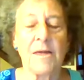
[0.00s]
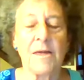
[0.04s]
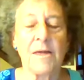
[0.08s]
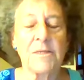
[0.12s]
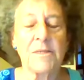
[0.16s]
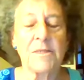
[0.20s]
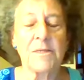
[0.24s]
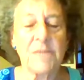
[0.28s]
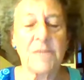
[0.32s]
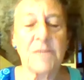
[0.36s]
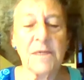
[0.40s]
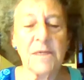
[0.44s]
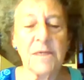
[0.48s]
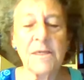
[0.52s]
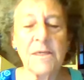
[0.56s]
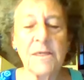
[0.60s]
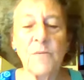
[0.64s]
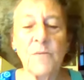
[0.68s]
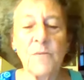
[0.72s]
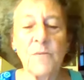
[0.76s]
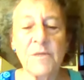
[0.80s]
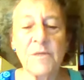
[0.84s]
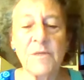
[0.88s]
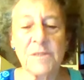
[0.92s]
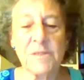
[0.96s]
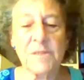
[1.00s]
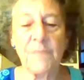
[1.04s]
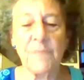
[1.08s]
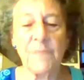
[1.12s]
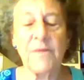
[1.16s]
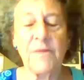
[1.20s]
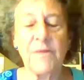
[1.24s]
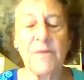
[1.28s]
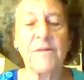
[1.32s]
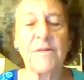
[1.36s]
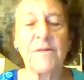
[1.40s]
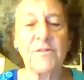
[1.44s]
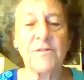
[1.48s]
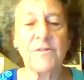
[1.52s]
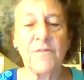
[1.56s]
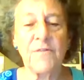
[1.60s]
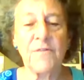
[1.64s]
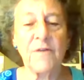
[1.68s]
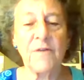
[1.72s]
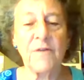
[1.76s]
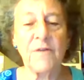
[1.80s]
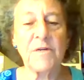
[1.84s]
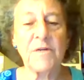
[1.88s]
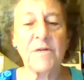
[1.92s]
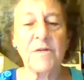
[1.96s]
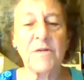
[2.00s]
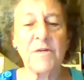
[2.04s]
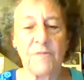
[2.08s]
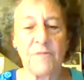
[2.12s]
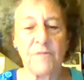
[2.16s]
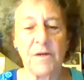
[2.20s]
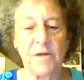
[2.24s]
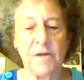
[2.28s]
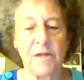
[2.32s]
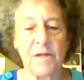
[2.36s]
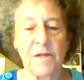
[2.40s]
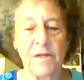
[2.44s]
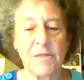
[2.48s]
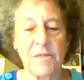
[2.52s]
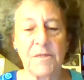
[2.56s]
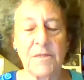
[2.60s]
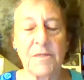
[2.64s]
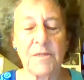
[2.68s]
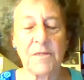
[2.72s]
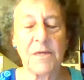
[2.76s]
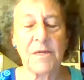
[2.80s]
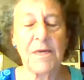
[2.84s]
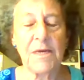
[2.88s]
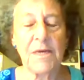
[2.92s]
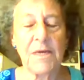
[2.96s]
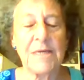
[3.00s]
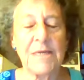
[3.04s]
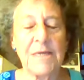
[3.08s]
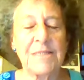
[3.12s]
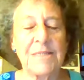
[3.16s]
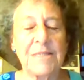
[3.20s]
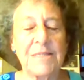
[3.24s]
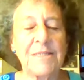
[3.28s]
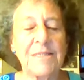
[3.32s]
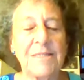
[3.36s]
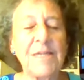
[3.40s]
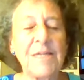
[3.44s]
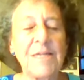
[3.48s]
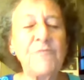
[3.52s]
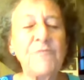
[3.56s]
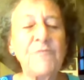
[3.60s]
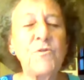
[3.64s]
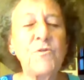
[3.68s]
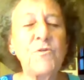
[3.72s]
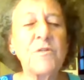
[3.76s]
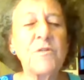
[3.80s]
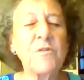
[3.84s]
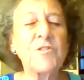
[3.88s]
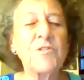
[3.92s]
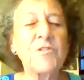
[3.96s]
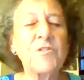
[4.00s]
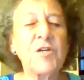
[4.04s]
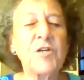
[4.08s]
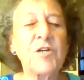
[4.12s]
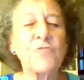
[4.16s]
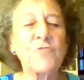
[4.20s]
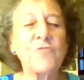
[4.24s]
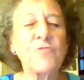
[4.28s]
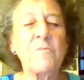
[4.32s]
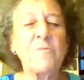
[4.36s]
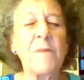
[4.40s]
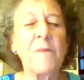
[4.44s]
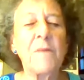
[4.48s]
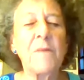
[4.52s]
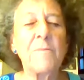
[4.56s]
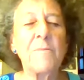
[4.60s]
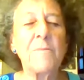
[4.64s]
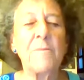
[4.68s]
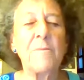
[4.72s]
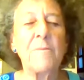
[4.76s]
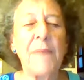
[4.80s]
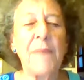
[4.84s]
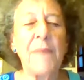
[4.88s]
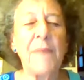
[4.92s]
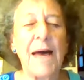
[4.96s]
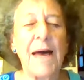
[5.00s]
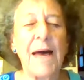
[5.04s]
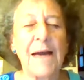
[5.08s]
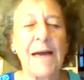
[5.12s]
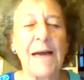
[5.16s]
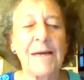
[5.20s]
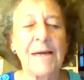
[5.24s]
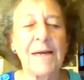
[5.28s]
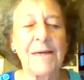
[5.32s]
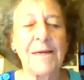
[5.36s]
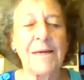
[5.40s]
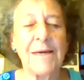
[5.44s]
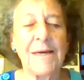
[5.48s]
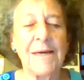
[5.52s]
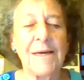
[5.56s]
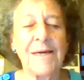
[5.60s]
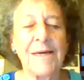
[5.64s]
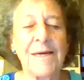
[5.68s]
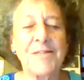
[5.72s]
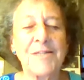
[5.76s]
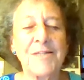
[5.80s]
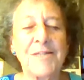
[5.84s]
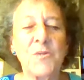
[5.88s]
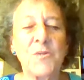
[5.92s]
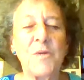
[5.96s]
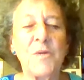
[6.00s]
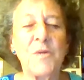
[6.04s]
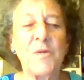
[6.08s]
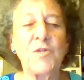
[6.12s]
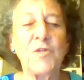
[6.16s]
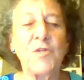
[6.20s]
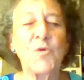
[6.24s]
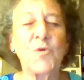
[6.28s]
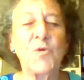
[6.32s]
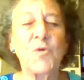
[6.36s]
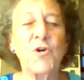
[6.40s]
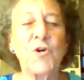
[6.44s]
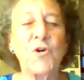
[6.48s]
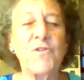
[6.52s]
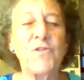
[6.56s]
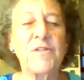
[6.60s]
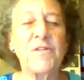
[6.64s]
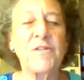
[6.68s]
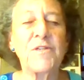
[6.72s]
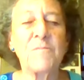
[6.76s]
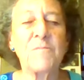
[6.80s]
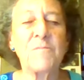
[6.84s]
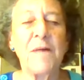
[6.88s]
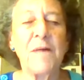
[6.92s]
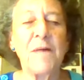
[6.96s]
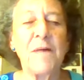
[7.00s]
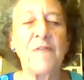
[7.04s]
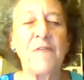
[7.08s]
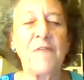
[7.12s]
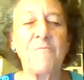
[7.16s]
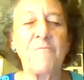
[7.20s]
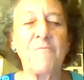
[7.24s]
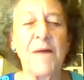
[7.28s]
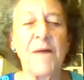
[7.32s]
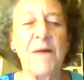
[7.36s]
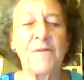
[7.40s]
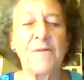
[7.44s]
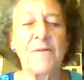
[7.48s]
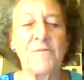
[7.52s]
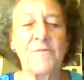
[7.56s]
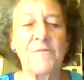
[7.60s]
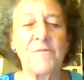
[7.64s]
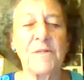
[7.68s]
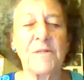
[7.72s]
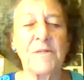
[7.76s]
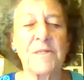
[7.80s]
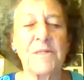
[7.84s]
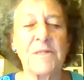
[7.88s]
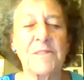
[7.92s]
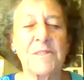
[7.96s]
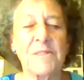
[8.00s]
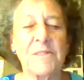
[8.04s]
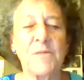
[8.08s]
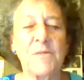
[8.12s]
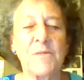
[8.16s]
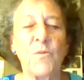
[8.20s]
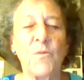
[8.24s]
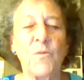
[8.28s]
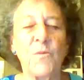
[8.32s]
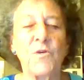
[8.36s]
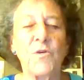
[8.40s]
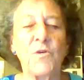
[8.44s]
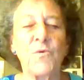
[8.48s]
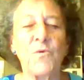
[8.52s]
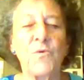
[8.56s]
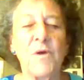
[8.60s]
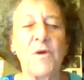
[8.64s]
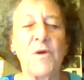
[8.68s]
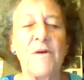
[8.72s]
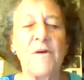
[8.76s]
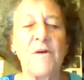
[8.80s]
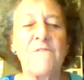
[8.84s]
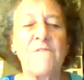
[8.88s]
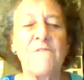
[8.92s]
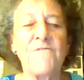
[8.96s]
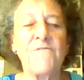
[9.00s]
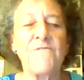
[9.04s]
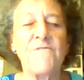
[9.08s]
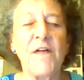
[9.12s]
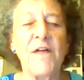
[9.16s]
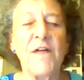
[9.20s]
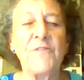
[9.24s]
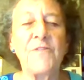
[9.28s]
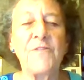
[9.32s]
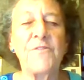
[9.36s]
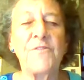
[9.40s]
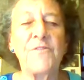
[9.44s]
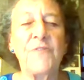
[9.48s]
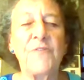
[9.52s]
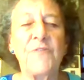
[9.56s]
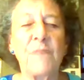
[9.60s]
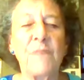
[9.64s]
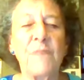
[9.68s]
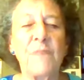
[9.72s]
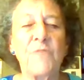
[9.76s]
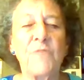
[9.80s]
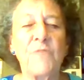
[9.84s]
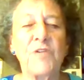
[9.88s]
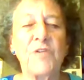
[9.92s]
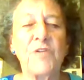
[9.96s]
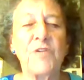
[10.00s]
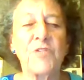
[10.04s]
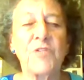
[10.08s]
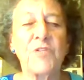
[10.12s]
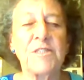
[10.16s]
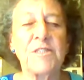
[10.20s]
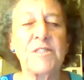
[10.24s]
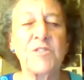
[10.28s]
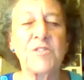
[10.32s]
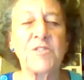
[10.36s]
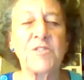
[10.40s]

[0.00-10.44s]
dealing with something that's very difficult, see if you can just remember back to when you heard this bell of mindfulness, when you felt the vibrations in your